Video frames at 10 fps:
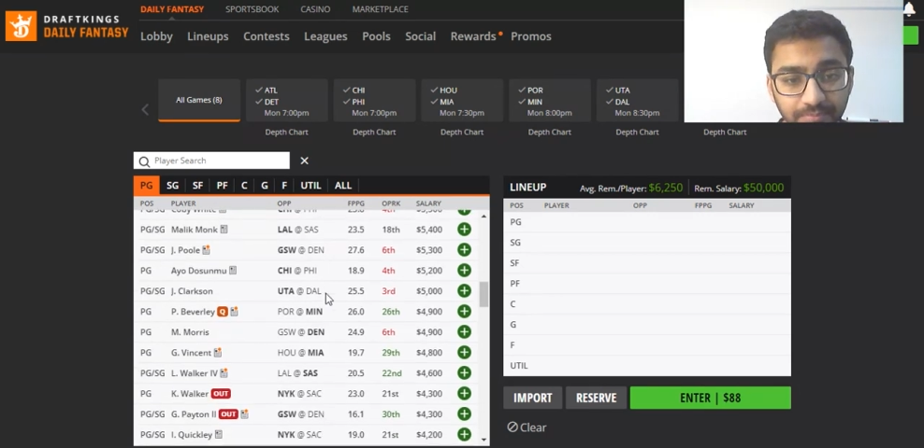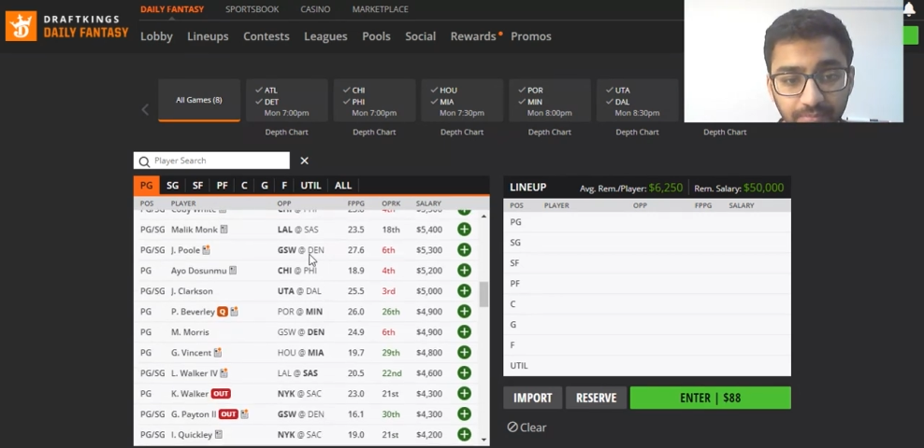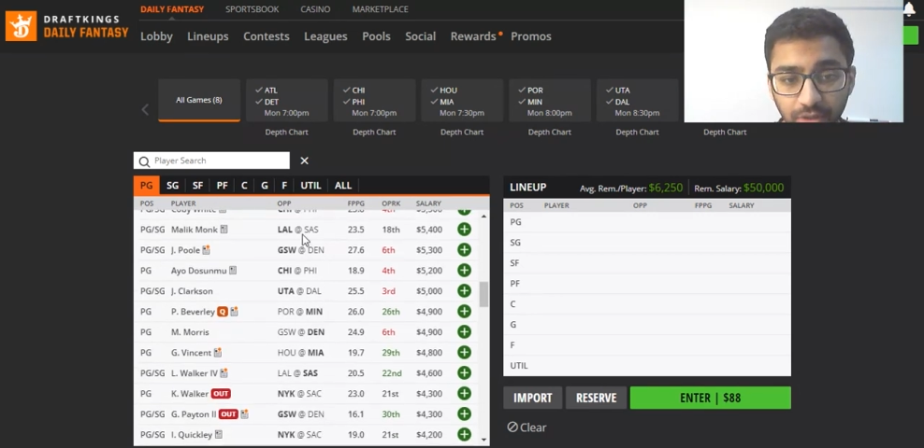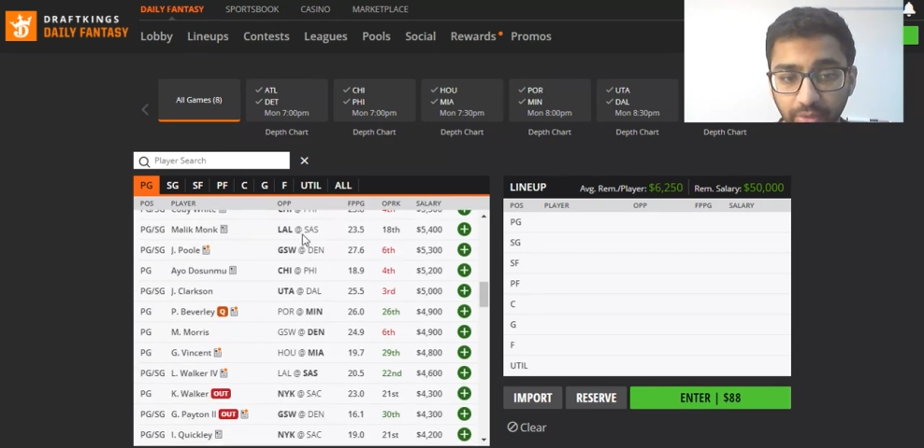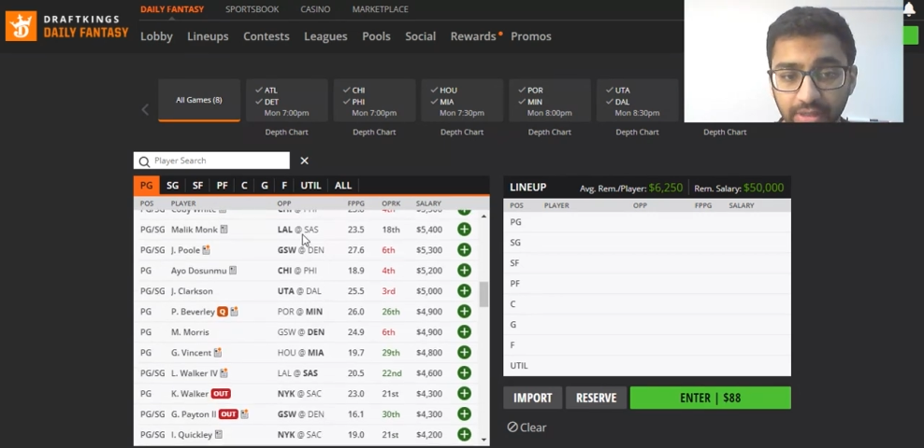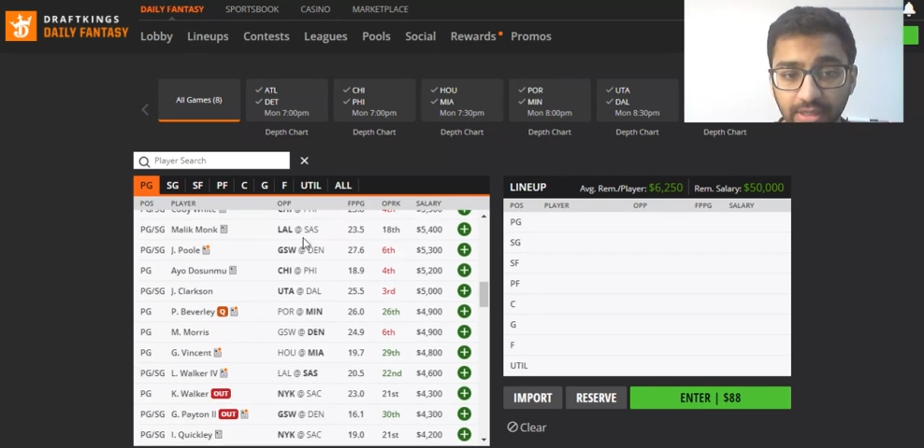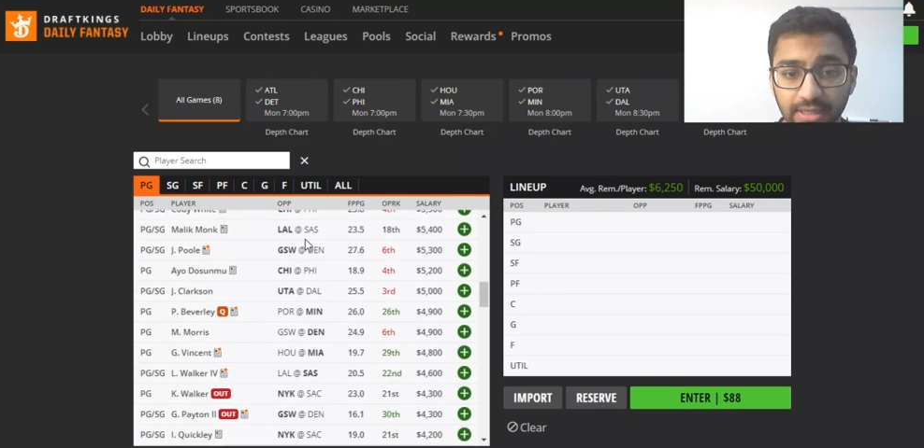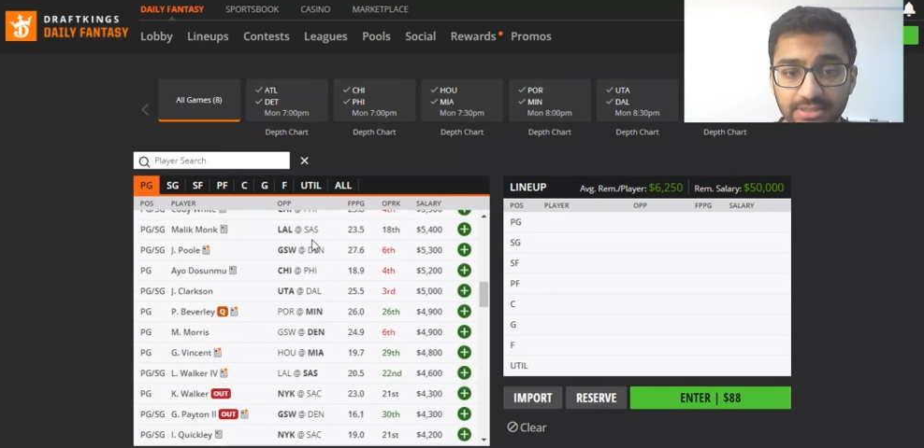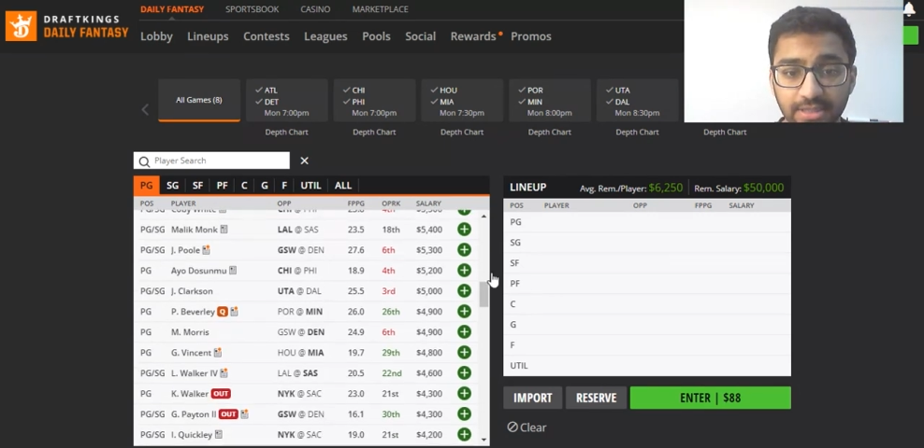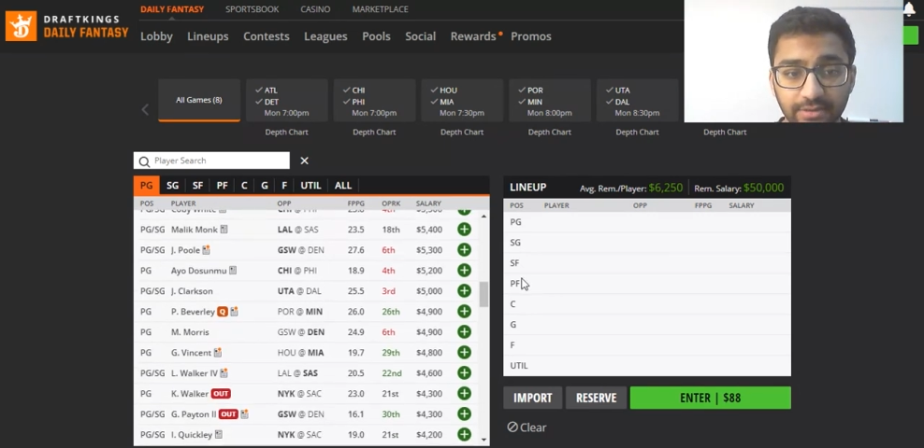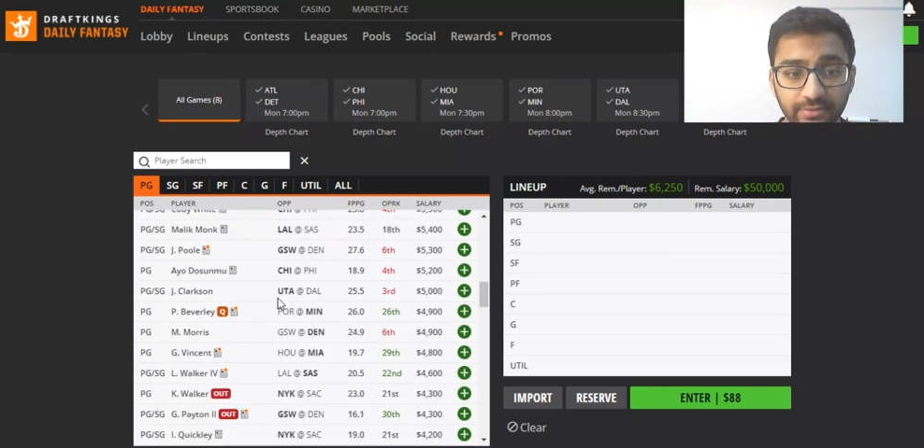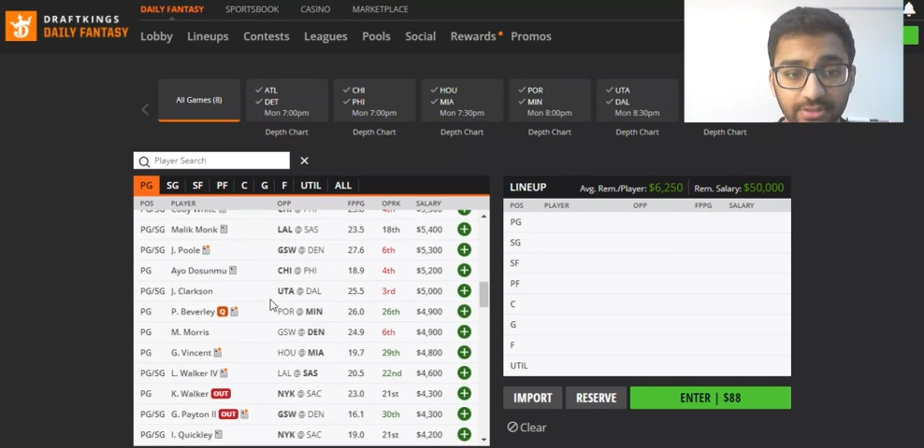going against Denver.